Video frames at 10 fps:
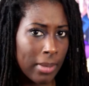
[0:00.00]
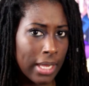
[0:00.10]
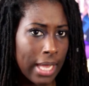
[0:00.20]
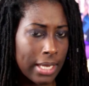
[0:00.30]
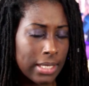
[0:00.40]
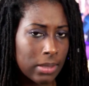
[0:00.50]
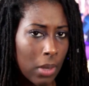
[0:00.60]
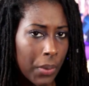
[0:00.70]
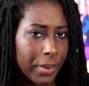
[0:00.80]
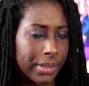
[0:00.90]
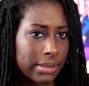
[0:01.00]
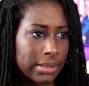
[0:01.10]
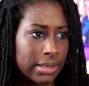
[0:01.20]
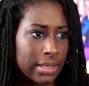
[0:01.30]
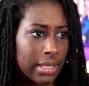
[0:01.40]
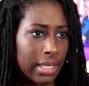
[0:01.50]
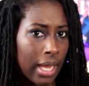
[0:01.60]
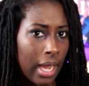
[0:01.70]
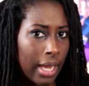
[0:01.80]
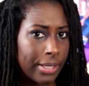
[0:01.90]
me at this moment?
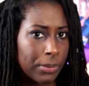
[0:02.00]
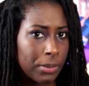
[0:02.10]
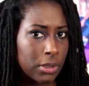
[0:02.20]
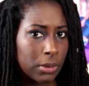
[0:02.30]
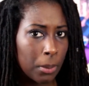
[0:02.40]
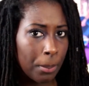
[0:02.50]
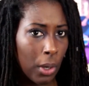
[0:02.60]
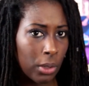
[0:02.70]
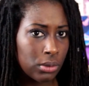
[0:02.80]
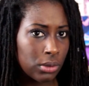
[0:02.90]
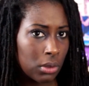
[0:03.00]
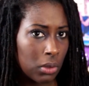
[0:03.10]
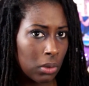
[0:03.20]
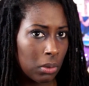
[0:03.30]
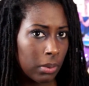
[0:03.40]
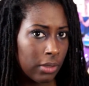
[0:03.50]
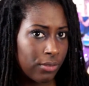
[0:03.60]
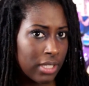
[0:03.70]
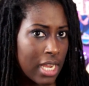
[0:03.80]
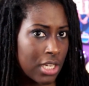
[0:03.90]
I was supposed to be
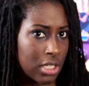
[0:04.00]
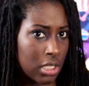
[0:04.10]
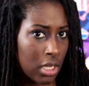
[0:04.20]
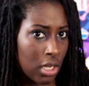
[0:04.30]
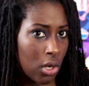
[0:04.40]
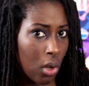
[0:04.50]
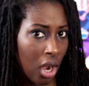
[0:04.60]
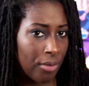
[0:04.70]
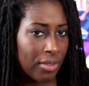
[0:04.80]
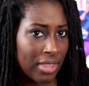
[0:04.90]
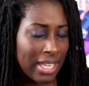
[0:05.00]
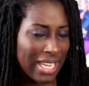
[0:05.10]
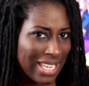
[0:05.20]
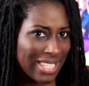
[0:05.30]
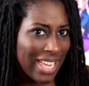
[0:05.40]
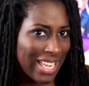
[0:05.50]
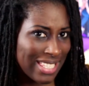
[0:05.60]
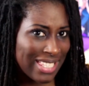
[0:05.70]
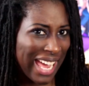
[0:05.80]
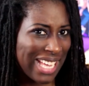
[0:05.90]
finished, you know, after that eating the
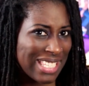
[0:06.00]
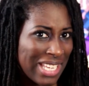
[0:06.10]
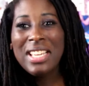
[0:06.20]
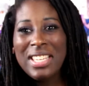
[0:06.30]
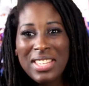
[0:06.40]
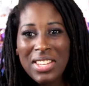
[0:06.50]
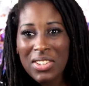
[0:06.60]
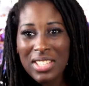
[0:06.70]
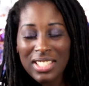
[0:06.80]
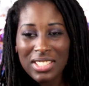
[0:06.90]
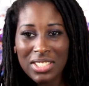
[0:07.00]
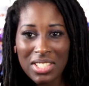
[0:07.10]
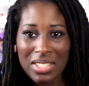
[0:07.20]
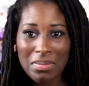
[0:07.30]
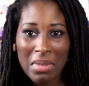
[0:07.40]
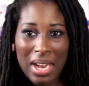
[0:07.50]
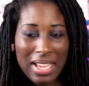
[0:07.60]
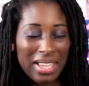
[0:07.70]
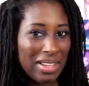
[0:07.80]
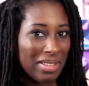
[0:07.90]
insect. You know, that's just my,
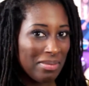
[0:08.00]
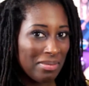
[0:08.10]
um,